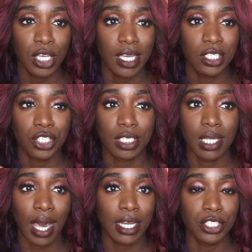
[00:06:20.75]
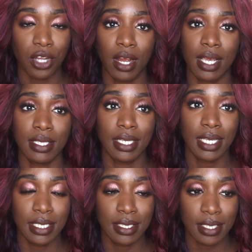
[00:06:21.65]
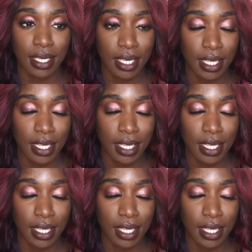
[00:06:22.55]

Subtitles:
it's just not as dark as it is